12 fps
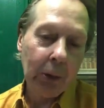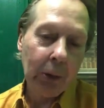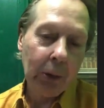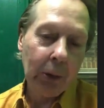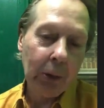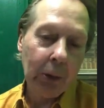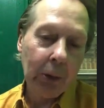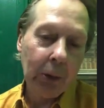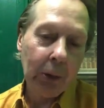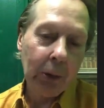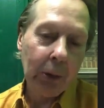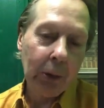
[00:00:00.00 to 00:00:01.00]
That'll
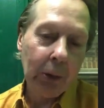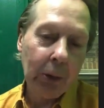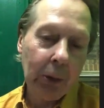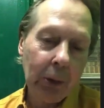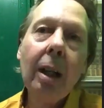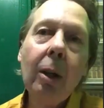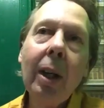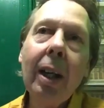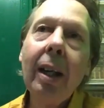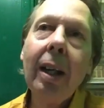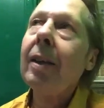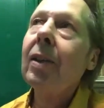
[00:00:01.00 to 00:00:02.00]
never be forgotten.
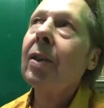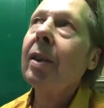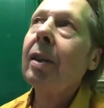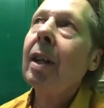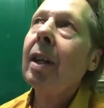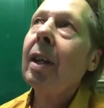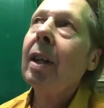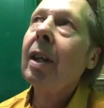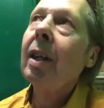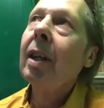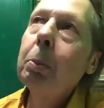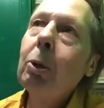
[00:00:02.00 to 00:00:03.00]

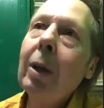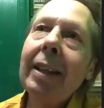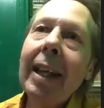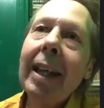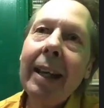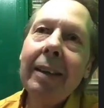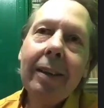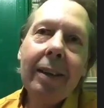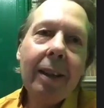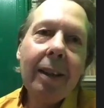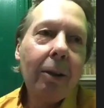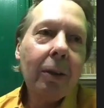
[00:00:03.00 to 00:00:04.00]
As
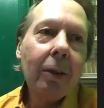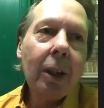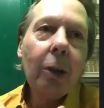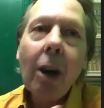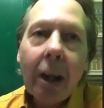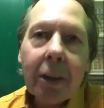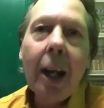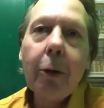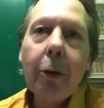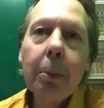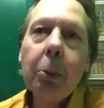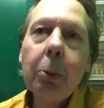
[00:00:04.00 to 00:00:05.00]
I have a
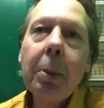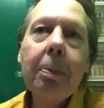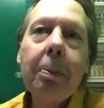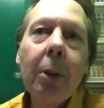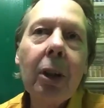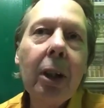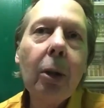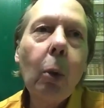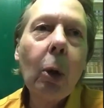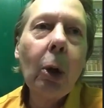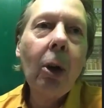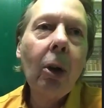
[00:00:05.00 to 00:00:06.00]
viewpoint that
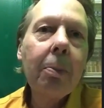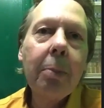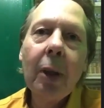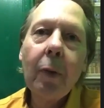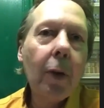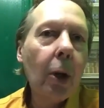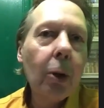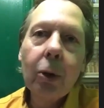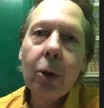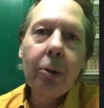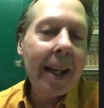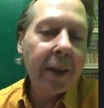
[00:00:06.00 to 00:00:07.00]
there are
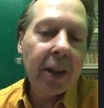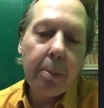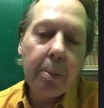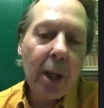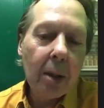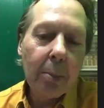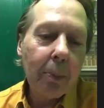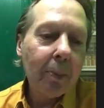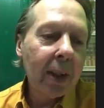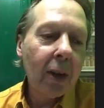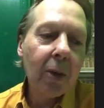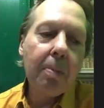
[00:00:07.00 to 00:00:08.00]
terrible people in the world,
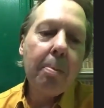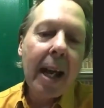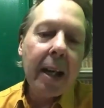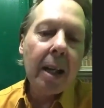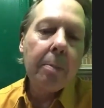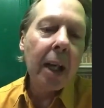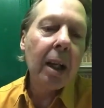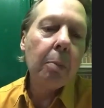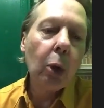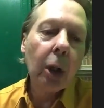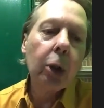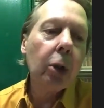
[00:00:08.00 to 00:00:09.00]
but those are at the
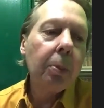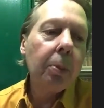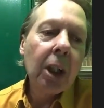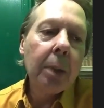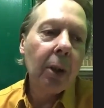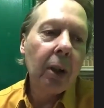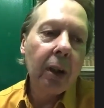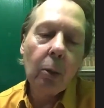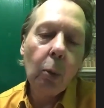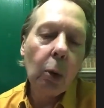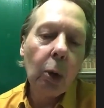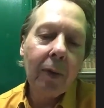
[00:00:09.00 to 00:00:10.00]
minimum. There's many, many
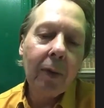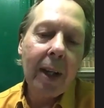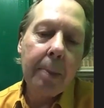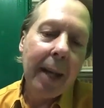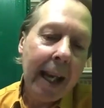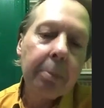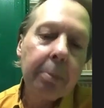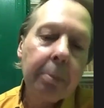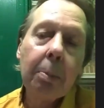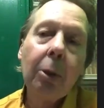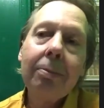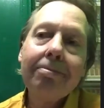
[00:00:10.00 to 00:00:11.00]
more good people in the world
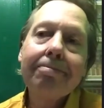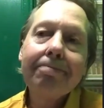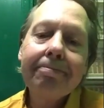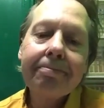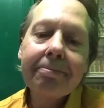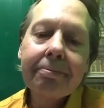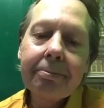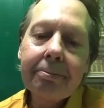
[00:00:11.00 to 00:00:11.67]
than bad people.